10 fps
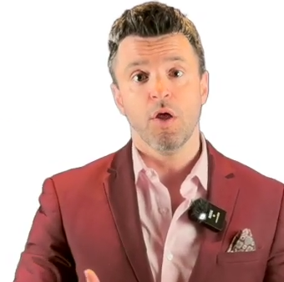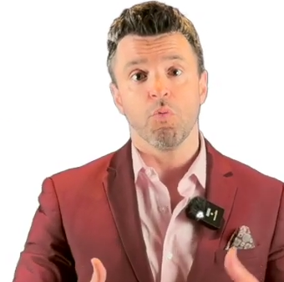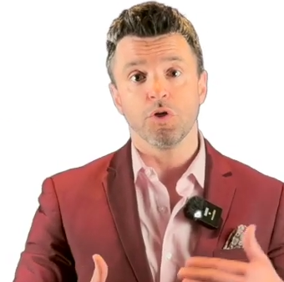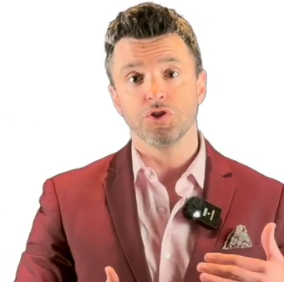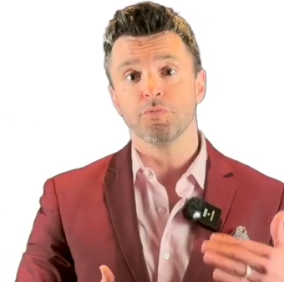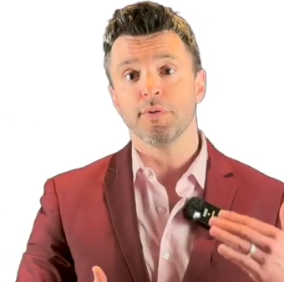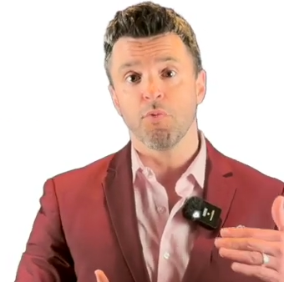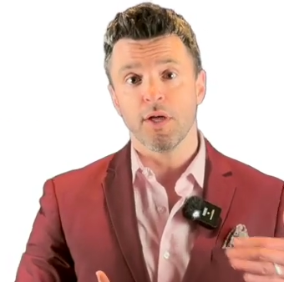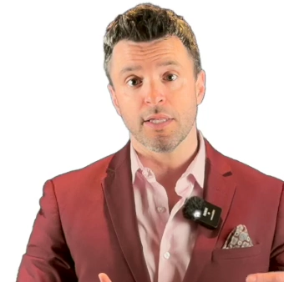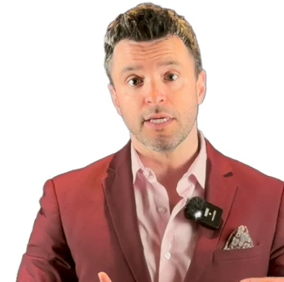Would you be
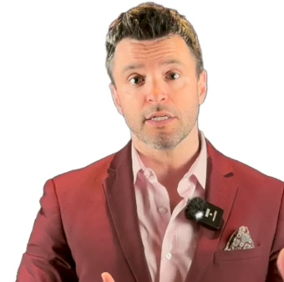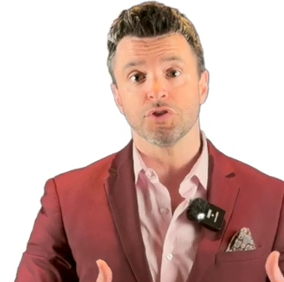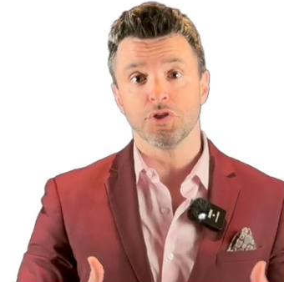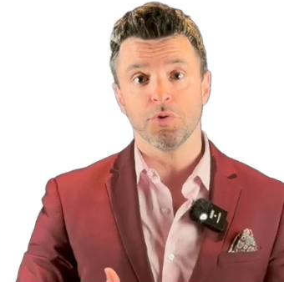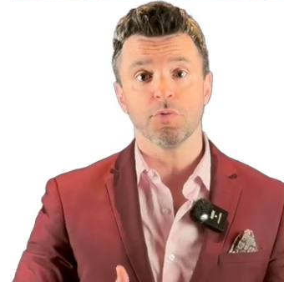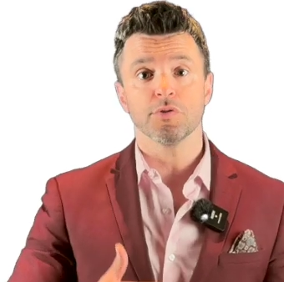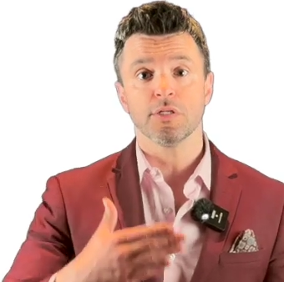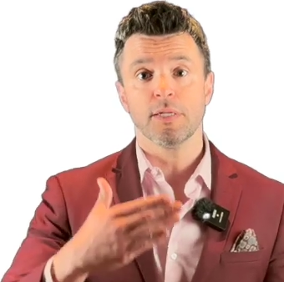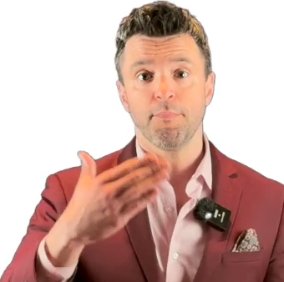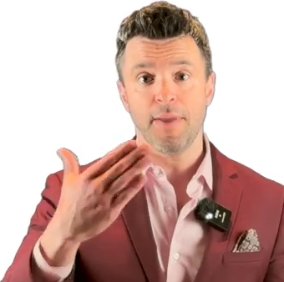willing to
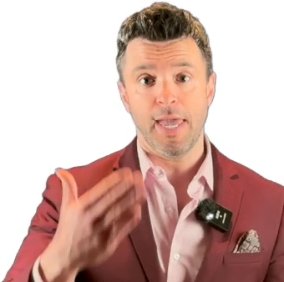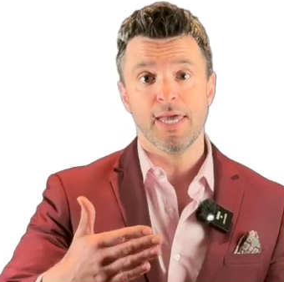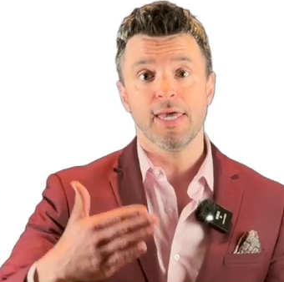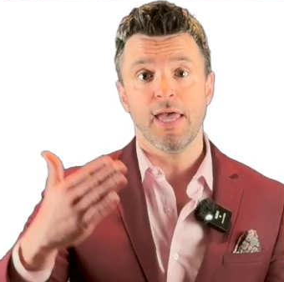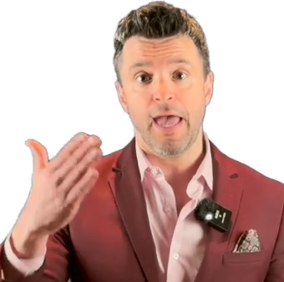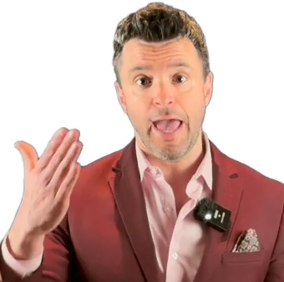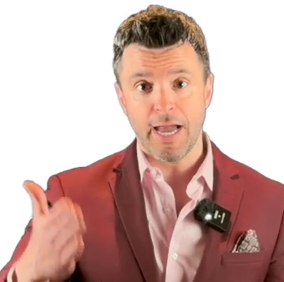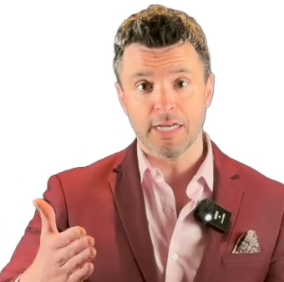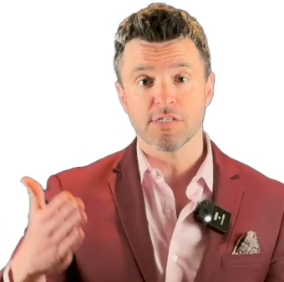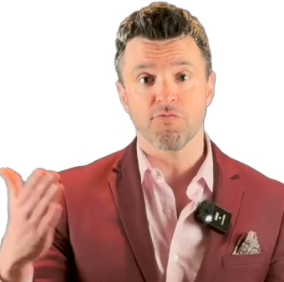pay
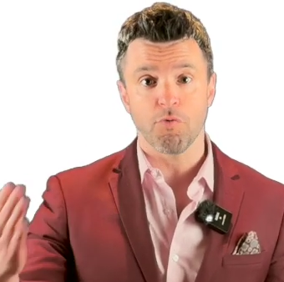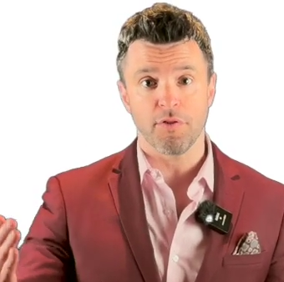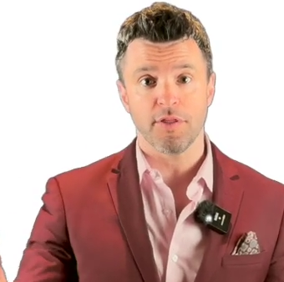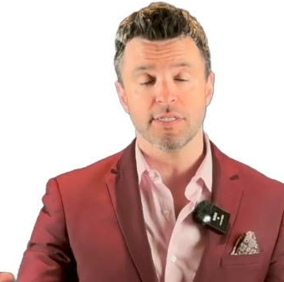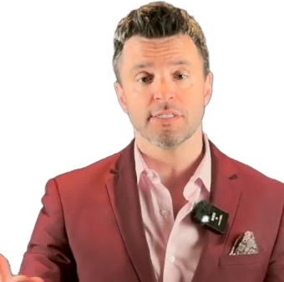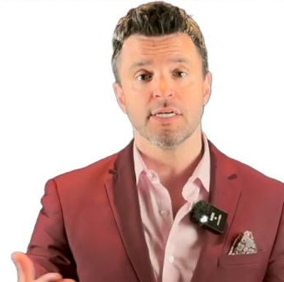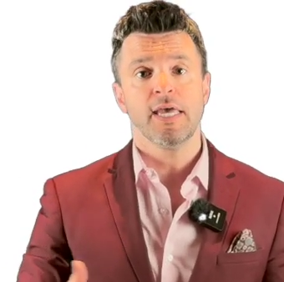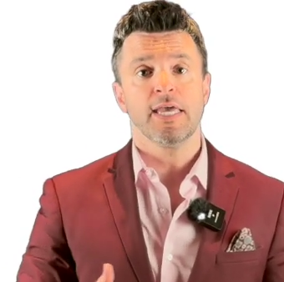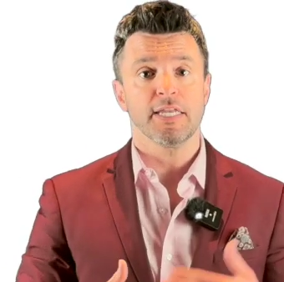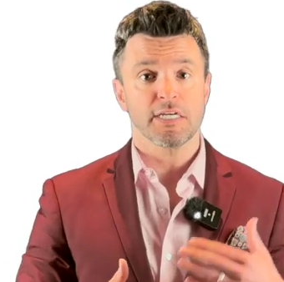X for this
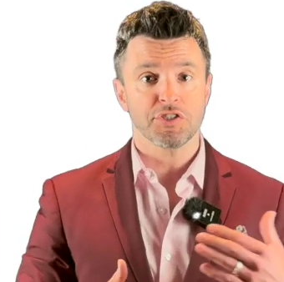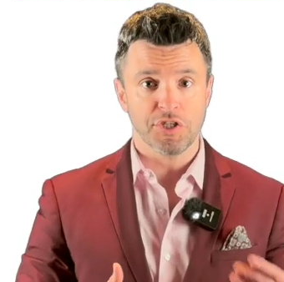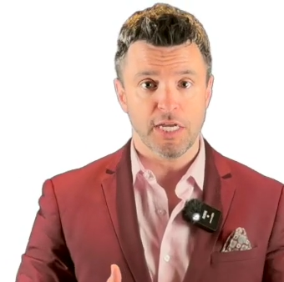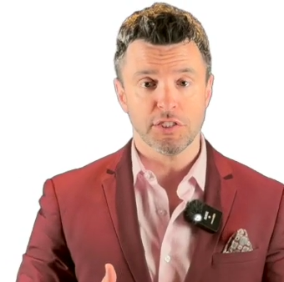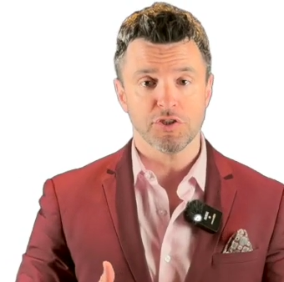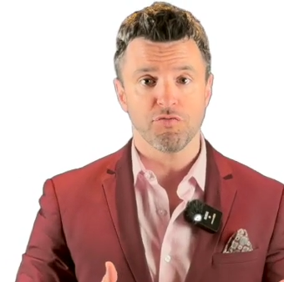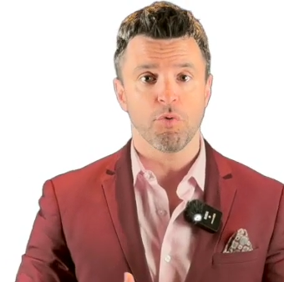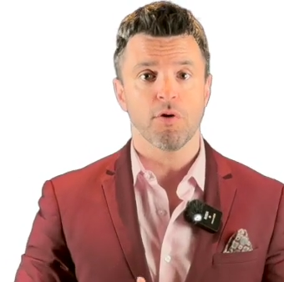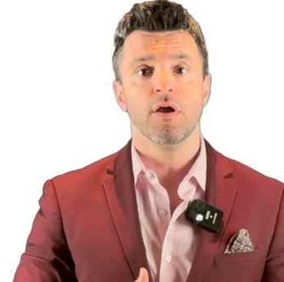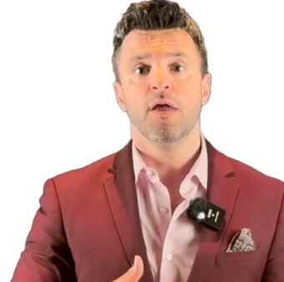in exchange
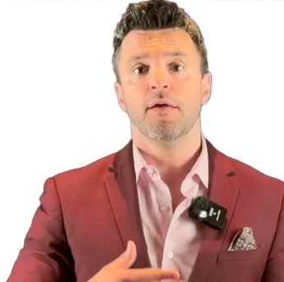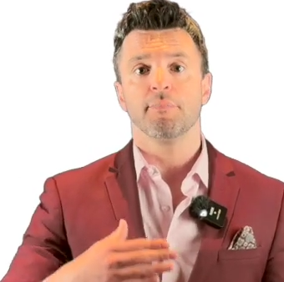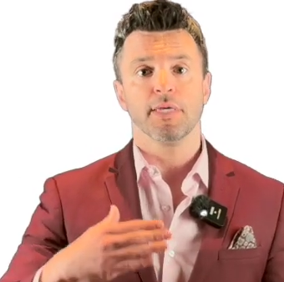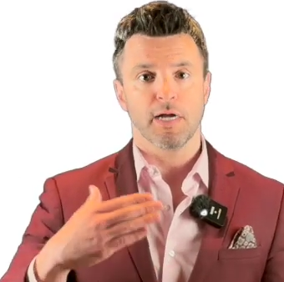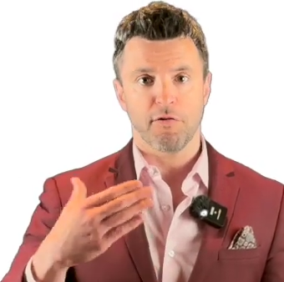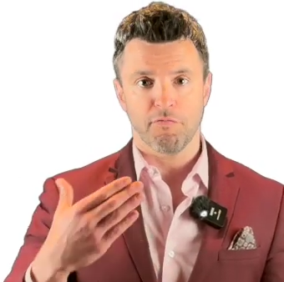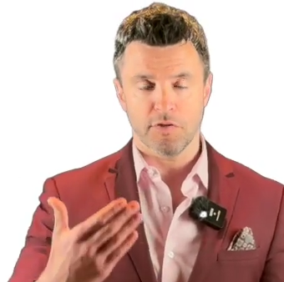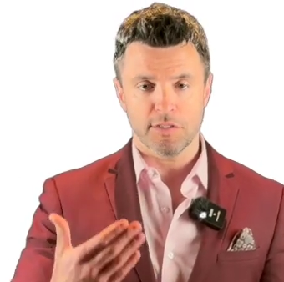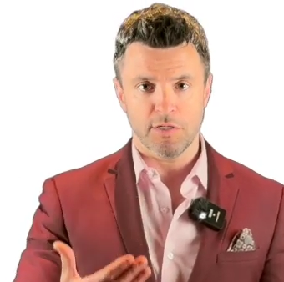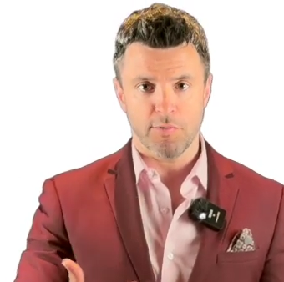for being our
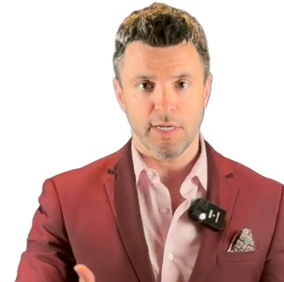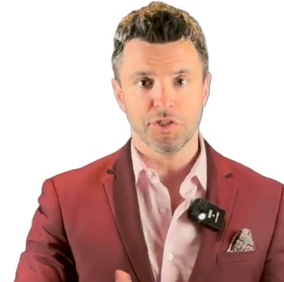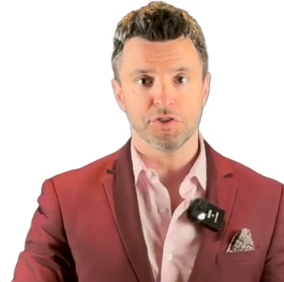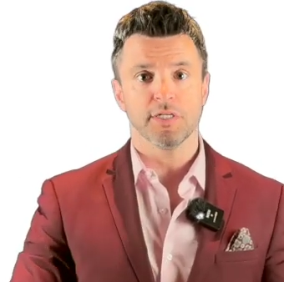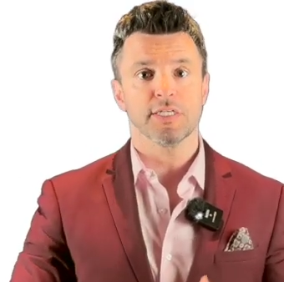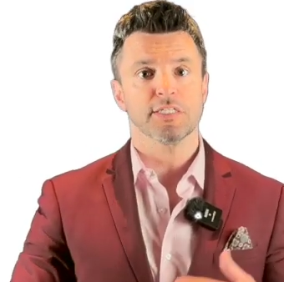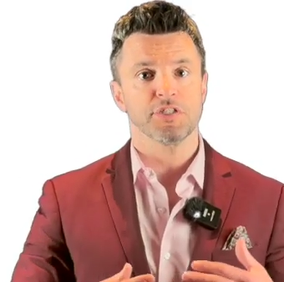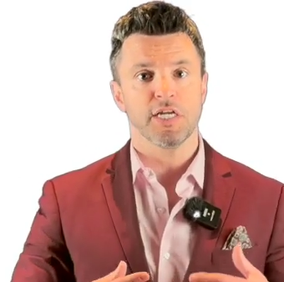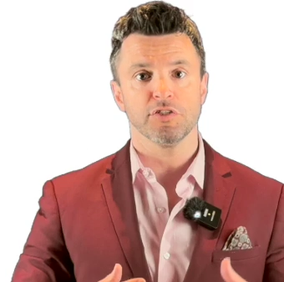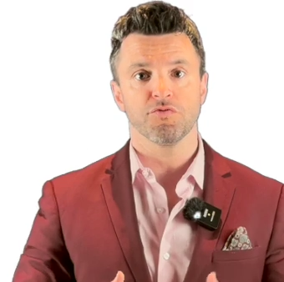first iteration, in
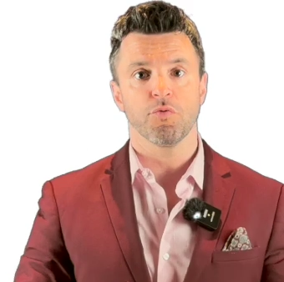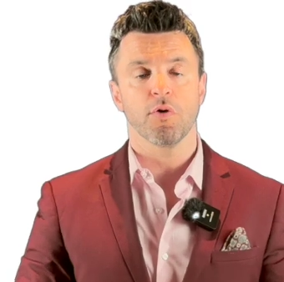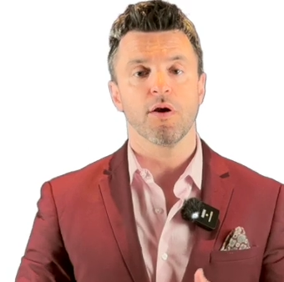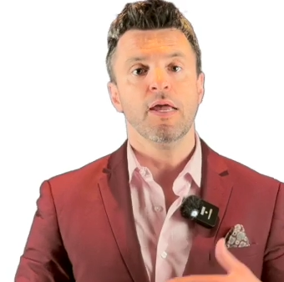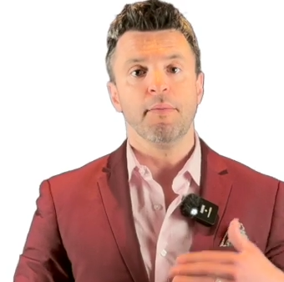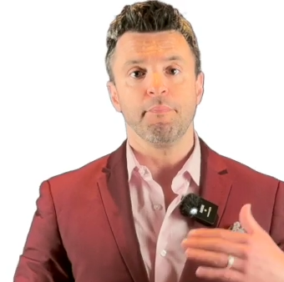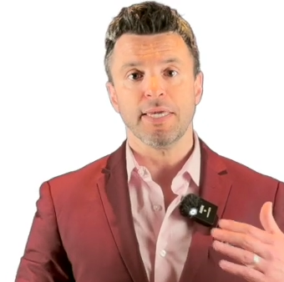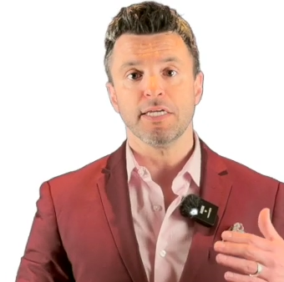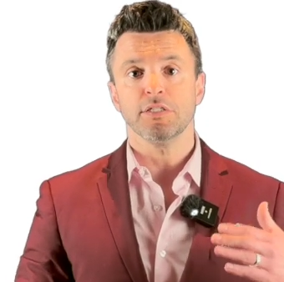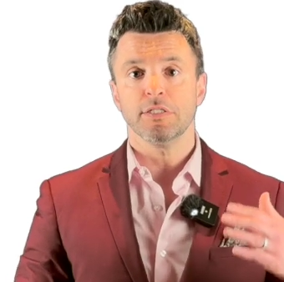exchange for
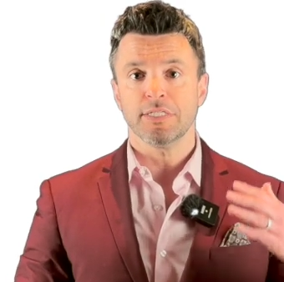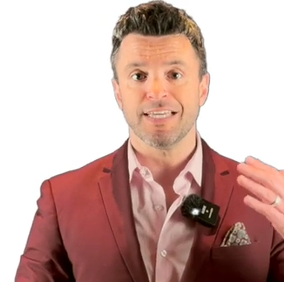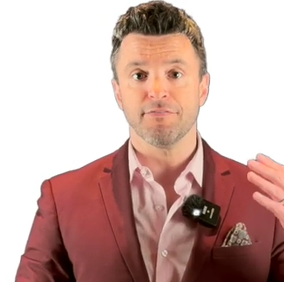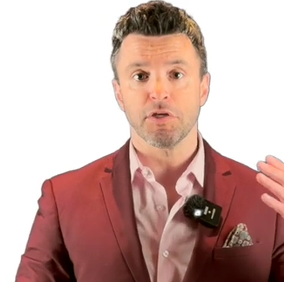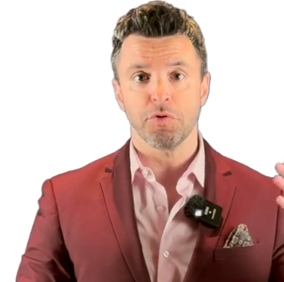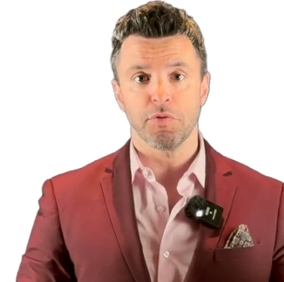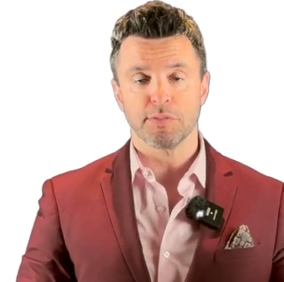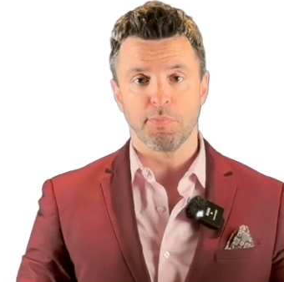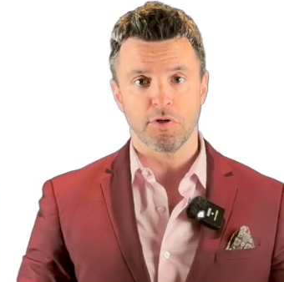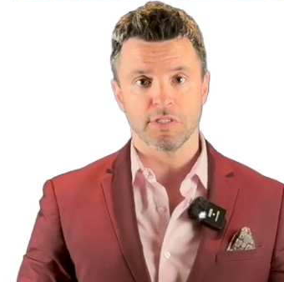me giving you this
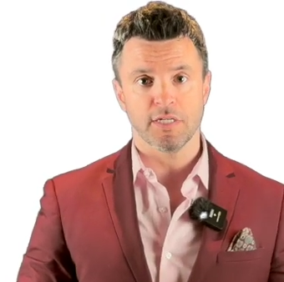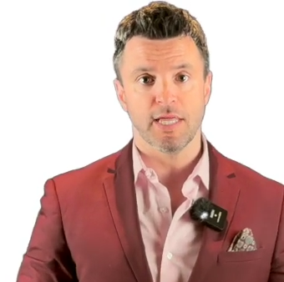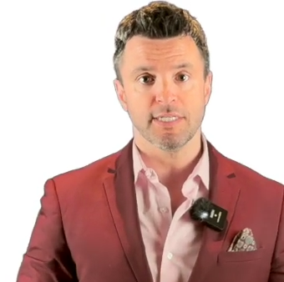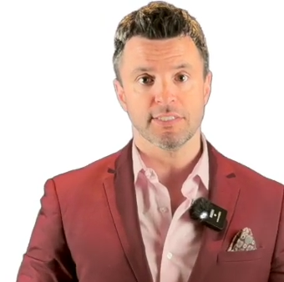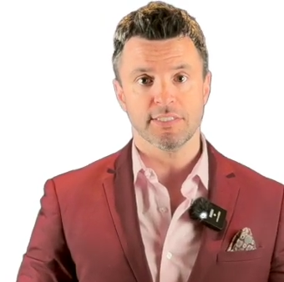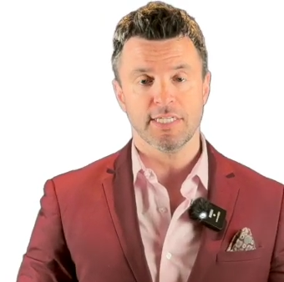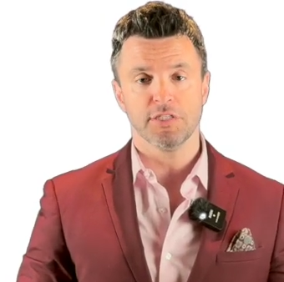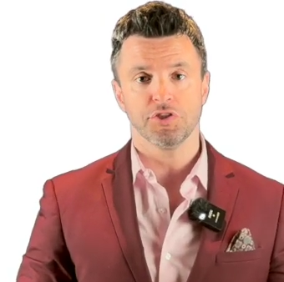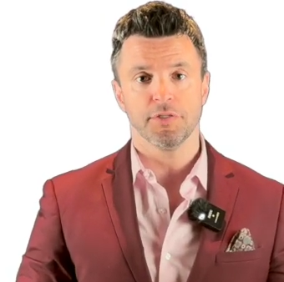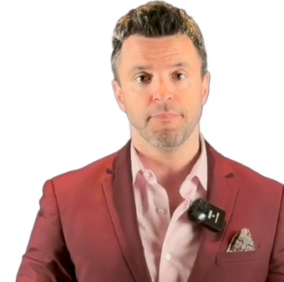personalized
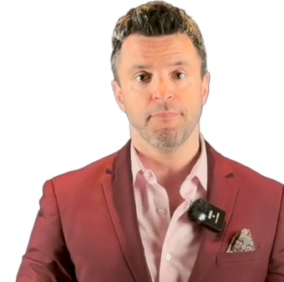attention?